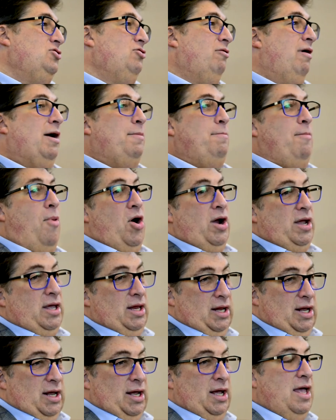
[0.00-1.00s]
direct
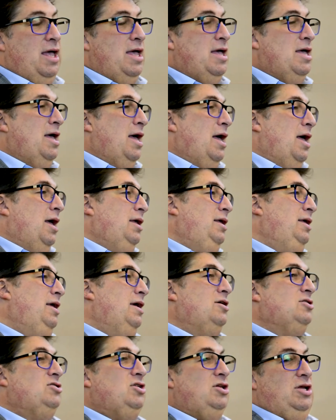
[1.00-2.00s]
marketing
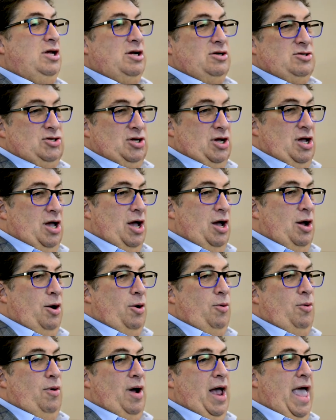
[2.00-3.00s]
years and years
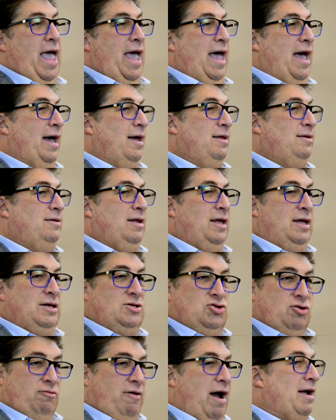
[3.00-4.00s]
ago, and in
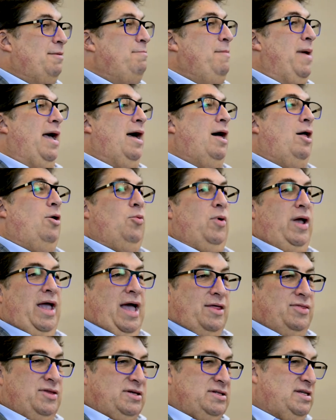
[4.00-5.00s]
direct mail, we
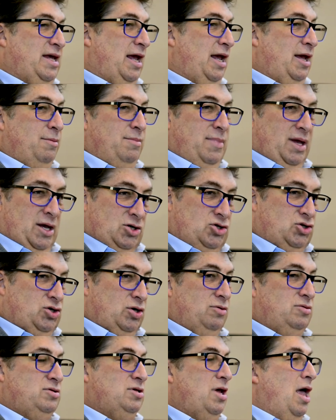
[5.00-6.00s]
had the same
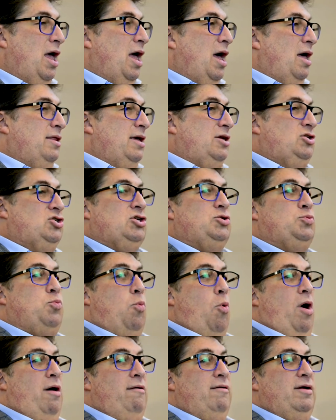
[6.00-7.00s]
issues. They just
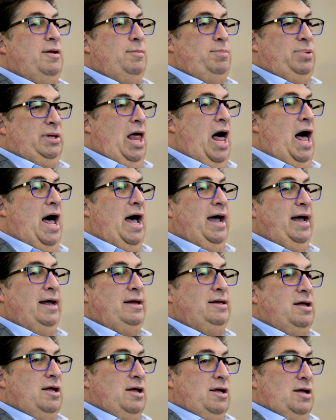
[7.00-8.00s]
weren't
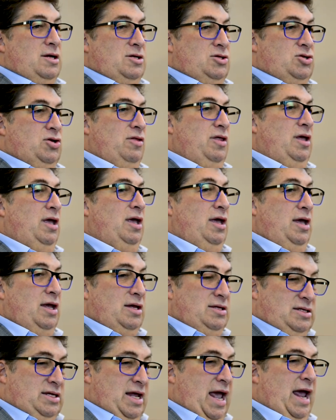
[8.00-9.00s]
applied to the
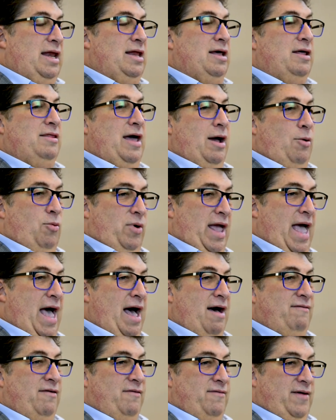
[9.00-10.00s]
data that we
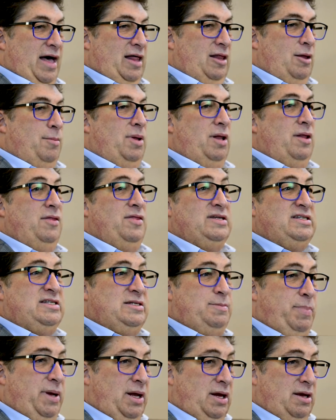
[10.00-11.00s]
have available and the
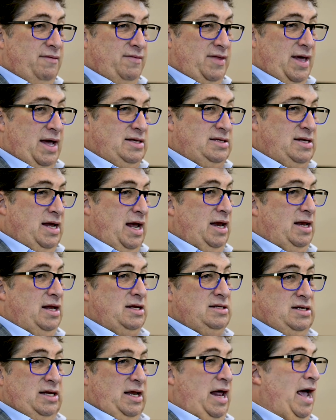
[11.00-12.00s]
speed of that data
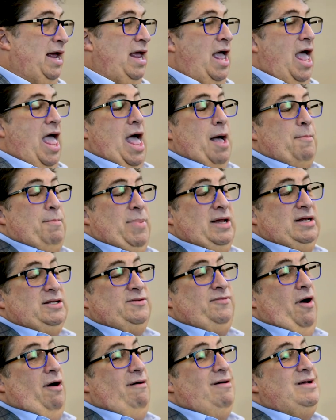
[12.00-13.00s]
today. But as
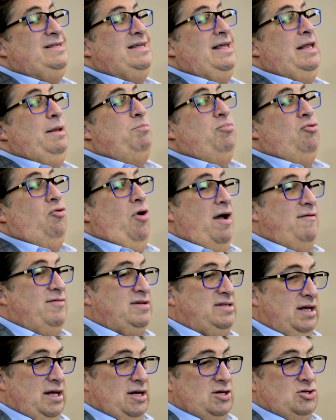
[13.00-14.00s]
far as
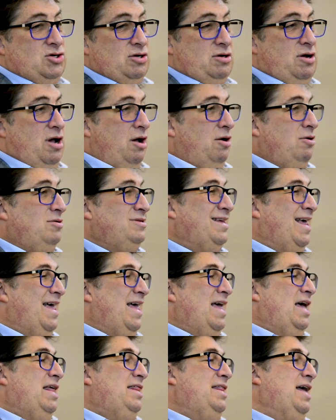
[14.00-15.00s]
privacy issue goes,
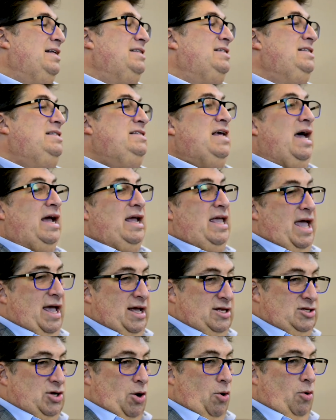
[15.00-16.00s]
that's
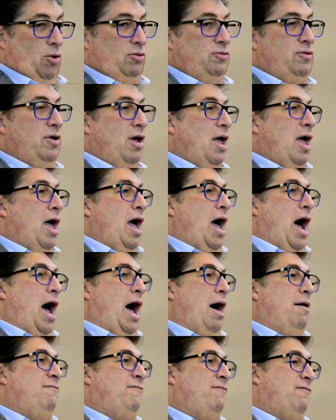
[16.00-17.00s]
decades old.
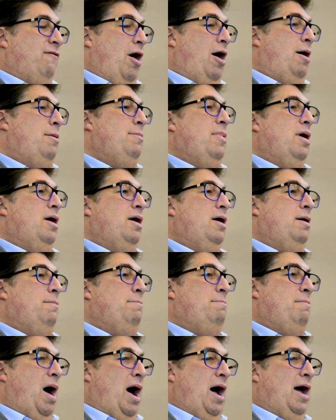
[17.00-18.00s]
From
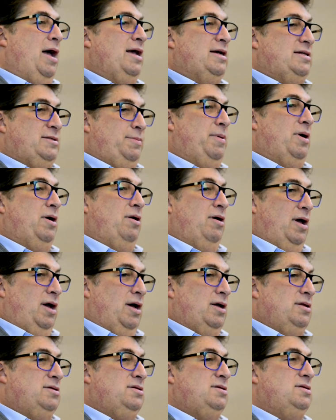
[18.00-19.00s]
my
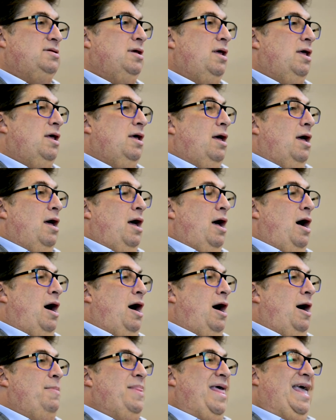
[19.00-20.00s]
experience,
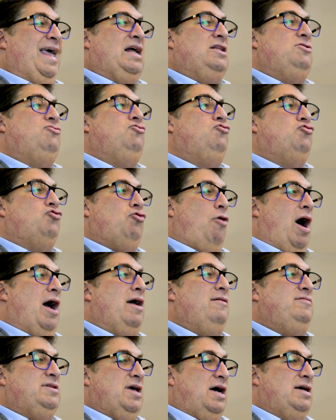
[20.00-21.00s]
um, it
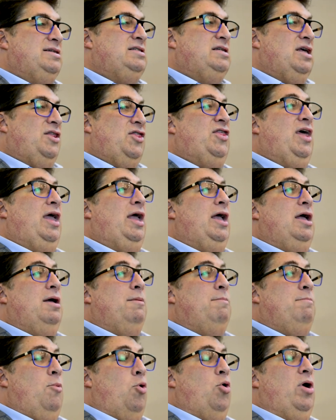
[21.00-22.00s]
drives us to
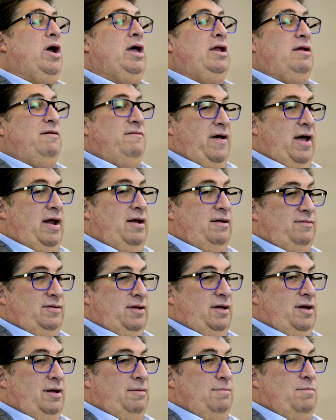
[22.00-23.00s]
think more
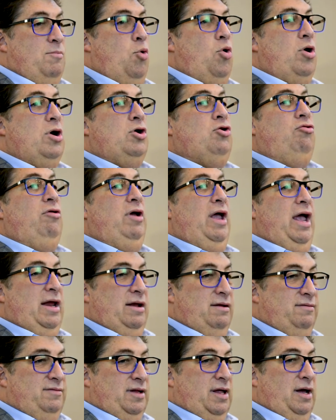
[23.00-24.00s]
innovatively, more
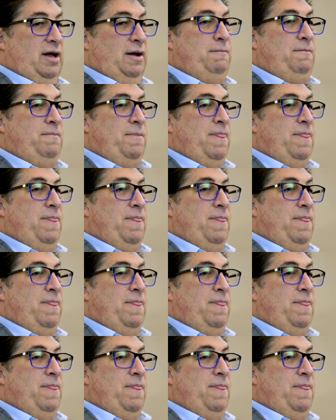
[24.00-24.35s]
creatively.